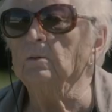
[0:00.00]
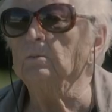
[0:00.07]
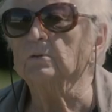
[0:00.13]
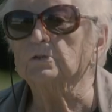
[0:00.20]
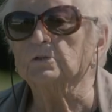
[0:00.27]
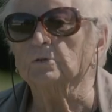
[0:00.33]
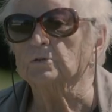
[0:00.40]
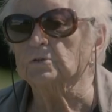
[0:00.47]
And we
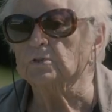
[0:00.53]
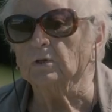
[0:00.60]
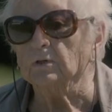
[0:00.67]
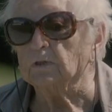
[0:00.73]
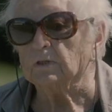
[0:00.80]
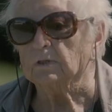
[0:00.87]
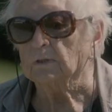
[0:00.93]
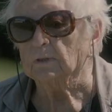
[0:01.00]
were so
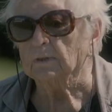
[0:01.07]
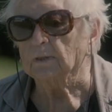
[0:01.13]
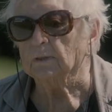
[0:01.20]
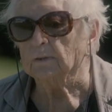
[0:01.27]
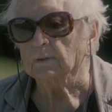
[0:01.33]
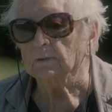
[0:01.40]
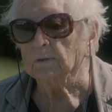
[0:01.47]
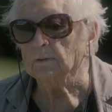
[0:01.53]
certain
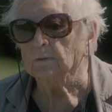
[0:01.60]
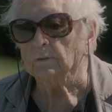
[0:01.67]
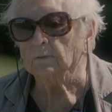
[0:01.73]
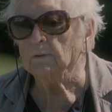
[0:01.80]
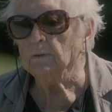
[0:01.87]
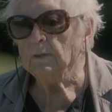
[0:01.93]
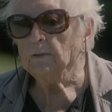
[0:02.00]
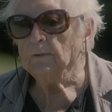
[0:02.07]
that, you
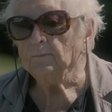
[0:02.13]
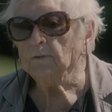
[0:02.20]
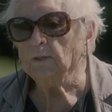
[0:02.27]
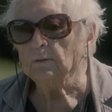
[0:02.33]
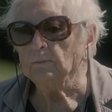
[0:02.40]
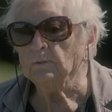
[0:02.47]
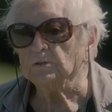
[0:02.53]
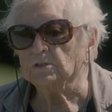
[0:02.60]
know,
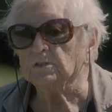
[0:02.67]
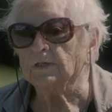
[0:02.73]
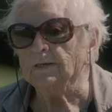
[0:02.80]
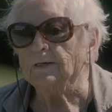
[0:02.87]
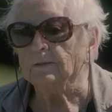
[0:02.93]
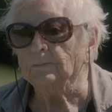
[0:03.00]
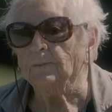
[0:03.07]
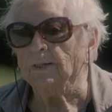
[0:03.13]
they would
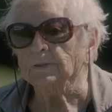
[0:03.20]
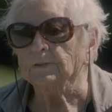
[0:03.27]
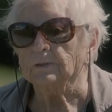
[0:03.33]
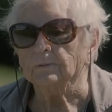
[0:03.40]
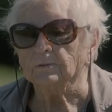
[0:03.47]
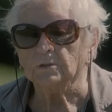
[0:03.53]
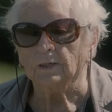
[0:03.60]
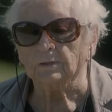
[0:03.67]
stand by
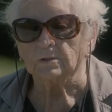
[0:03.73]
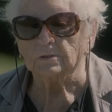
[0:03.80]
the